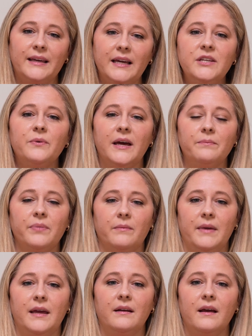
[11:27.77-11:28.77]
can you
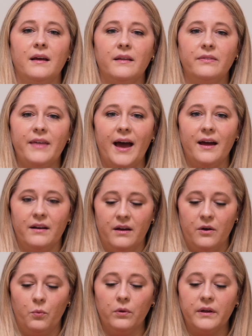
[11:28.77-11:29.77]
implement that
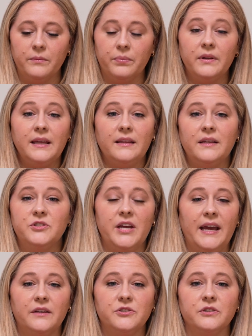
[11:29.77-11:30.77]
will completely
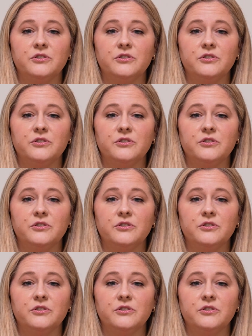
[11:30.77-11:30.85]
change